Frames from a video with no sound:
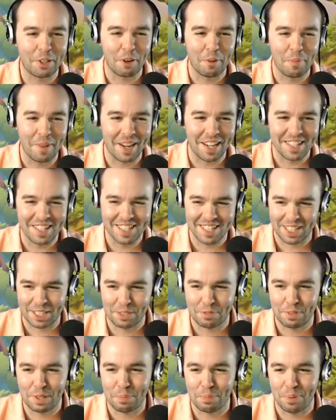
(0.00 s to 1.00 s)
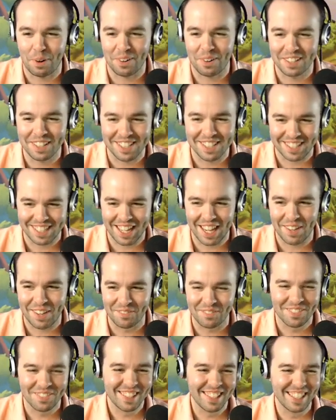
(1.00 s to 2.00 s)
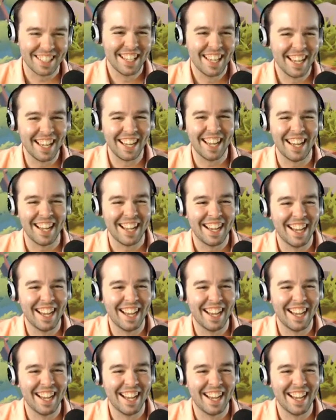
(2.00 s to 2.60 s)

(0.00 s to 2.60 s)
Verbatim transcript: remain 6 feet apart in this game. Wow.